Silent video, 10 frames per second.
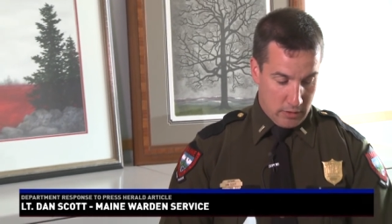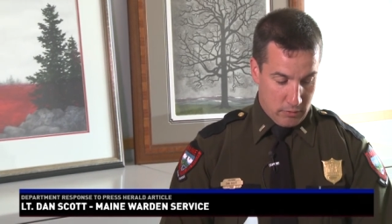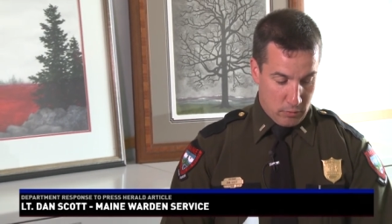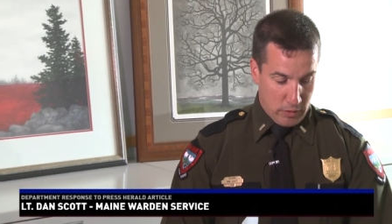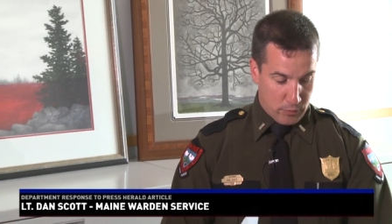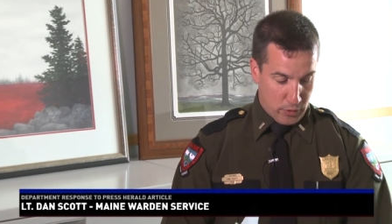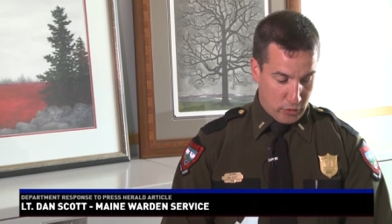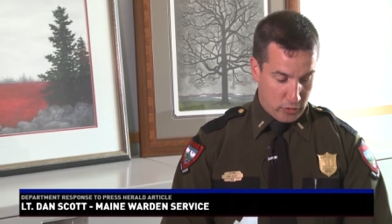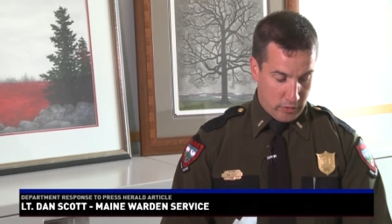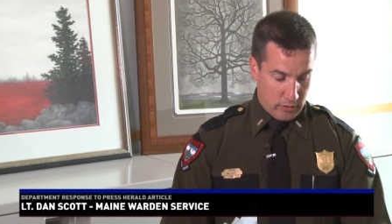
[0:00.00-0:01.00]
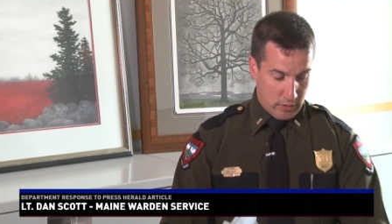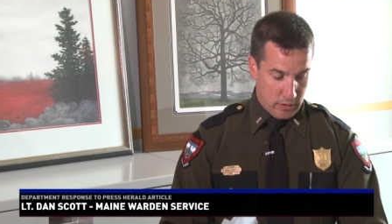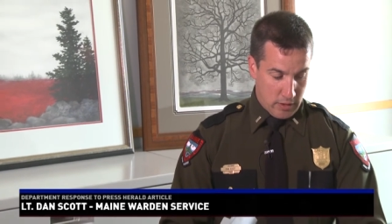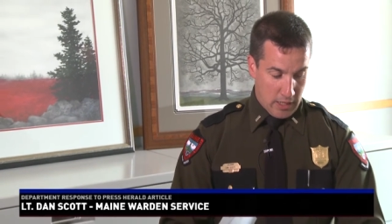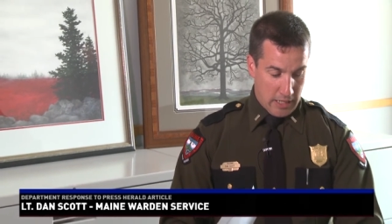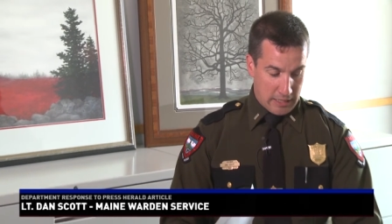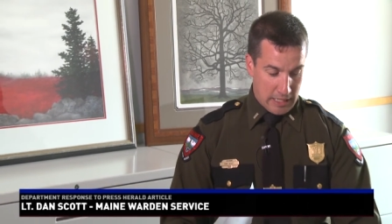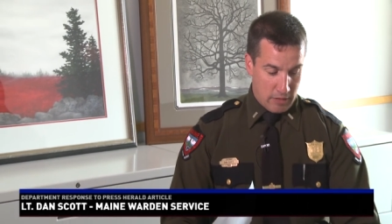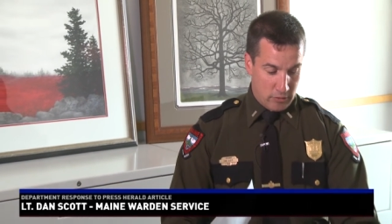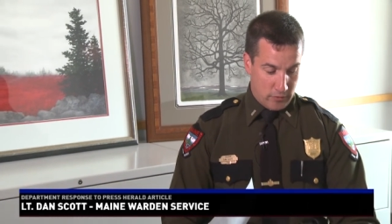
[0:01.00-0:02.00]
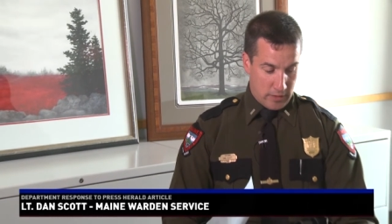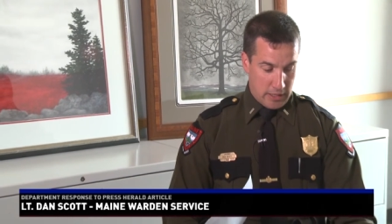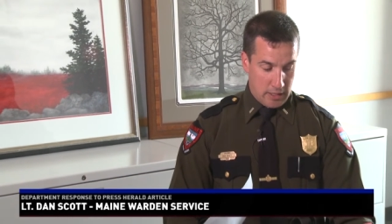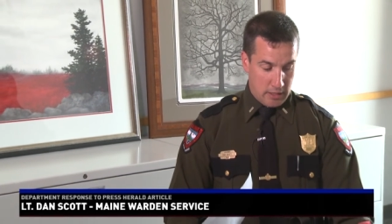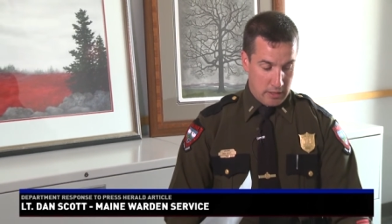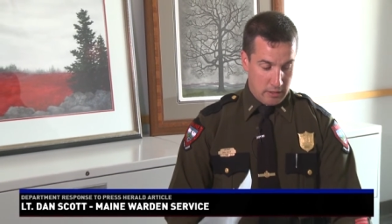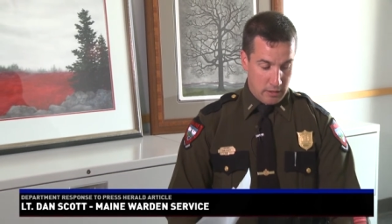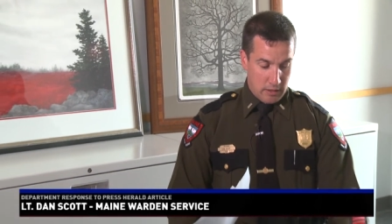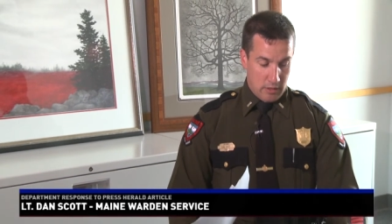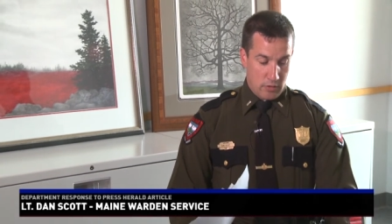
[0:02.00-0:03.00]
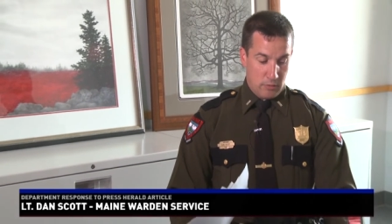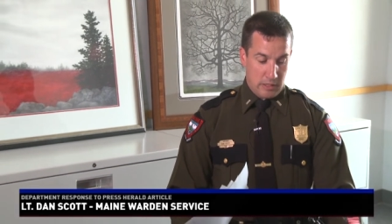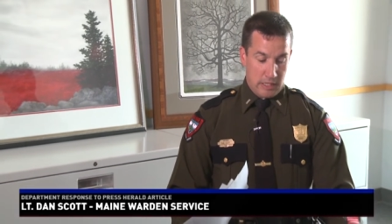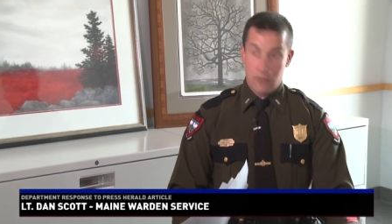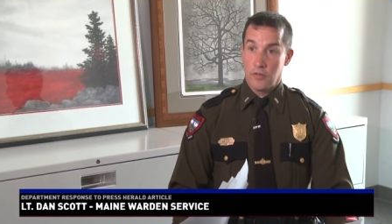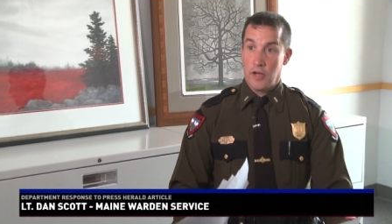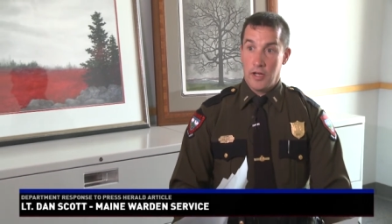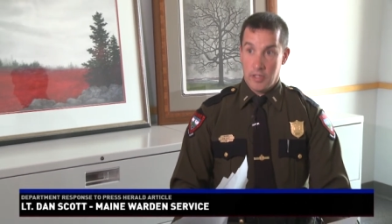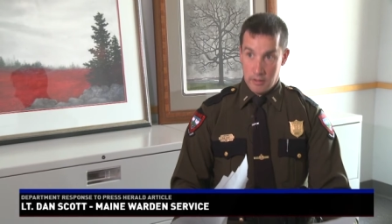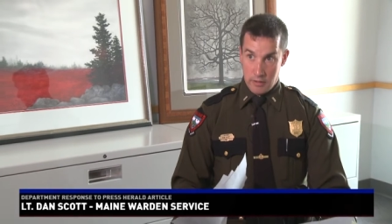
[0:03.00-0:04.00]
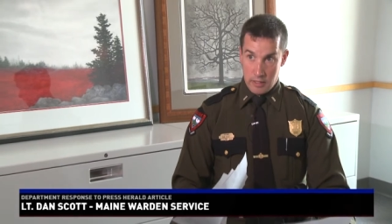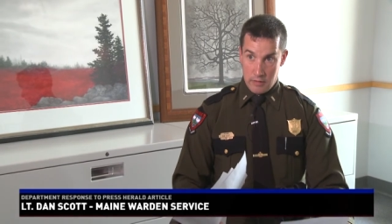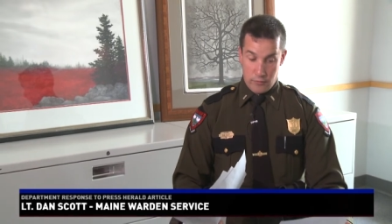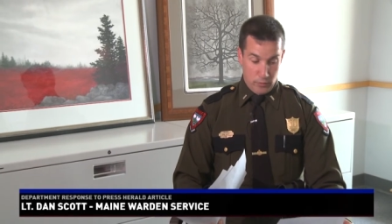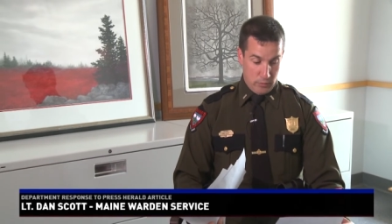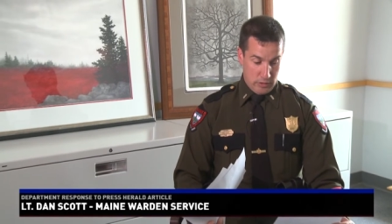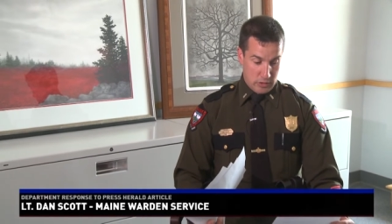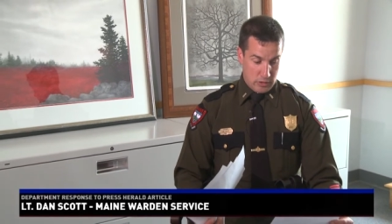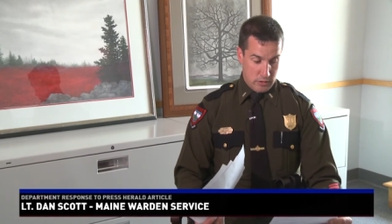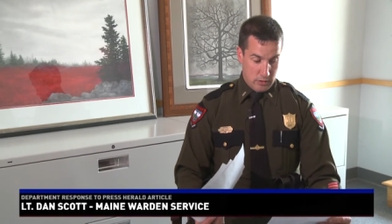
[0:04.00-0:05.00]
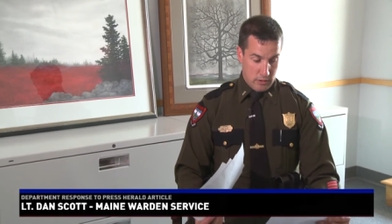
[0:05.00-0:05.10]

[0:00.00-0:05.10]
one person, nine counts of night hunting, three counts of hunting under the influence,